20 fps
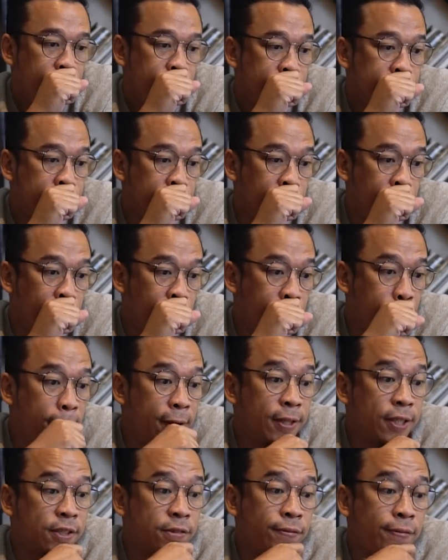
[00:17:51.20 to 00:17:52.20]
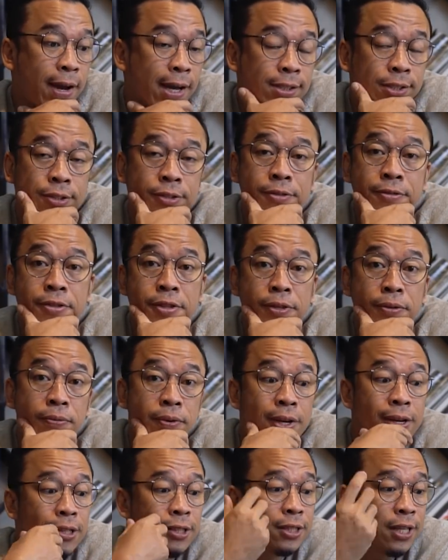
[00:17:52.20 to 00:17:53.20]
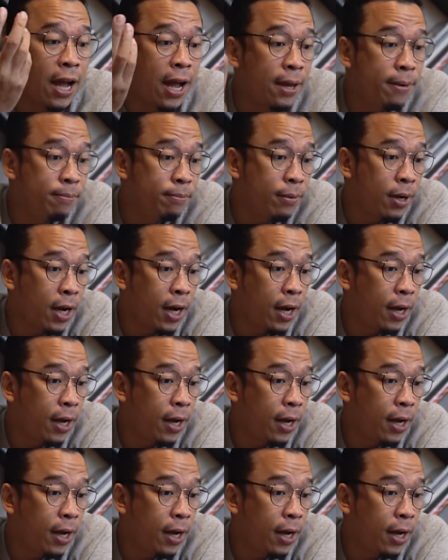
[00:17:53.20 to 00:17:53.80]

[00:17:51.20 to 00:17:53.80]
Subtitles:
So it's faster than real time.